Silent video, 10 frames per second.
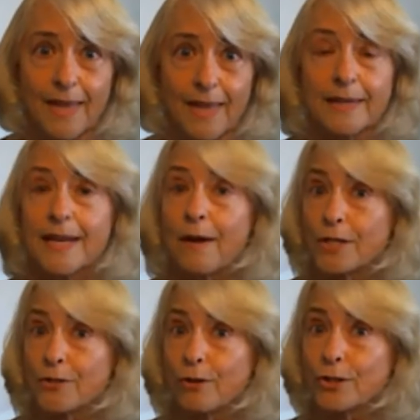Now, I
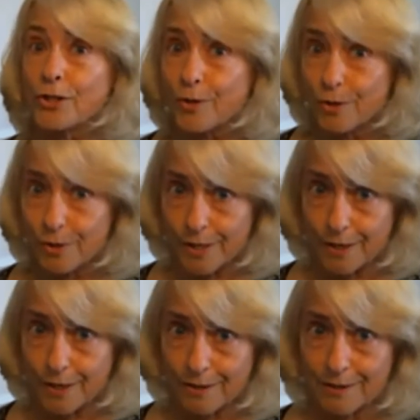told you
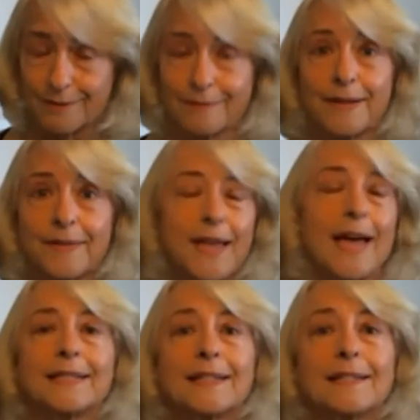earlier
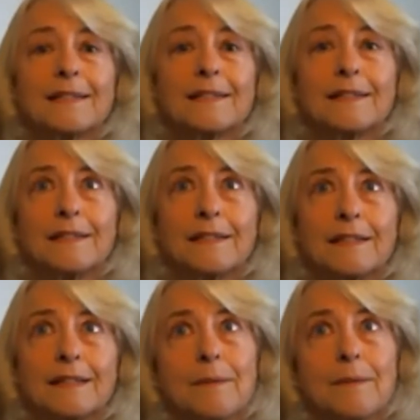that
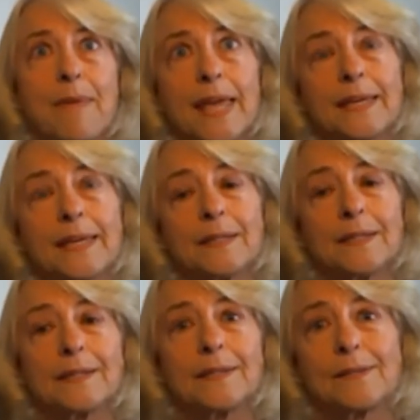the main
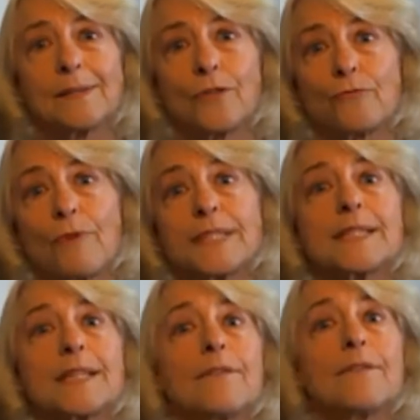
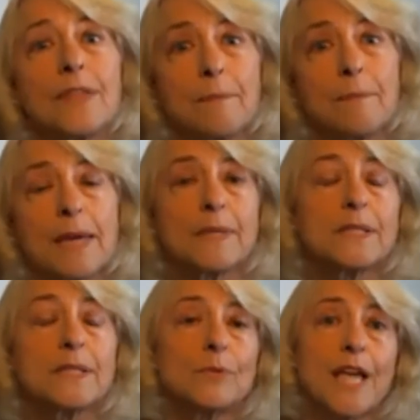thrust of the
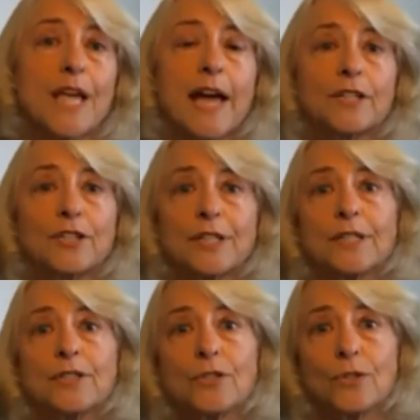amendments was
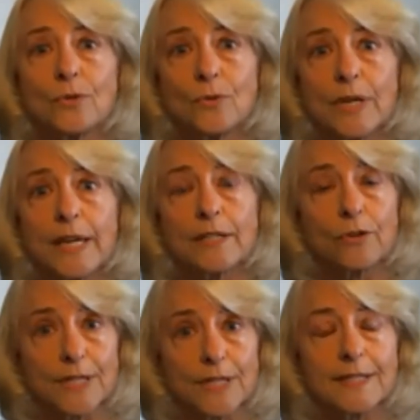actually to
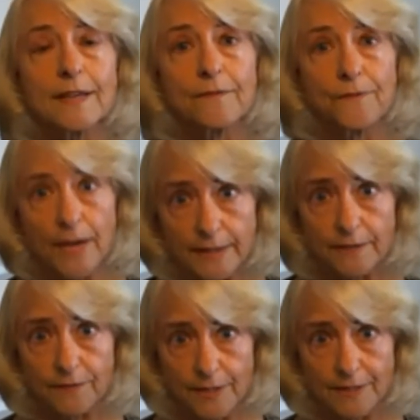increase the
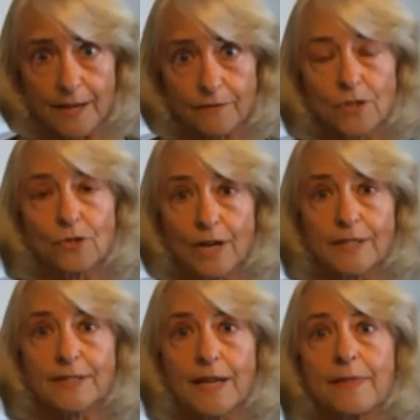effectiveness of the
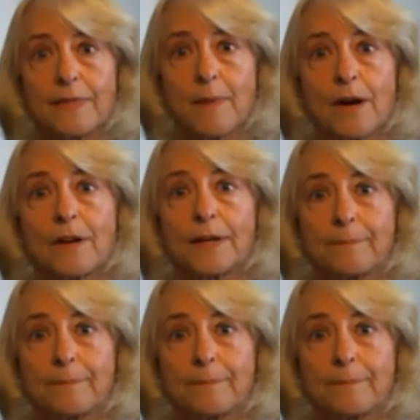drugs on the market.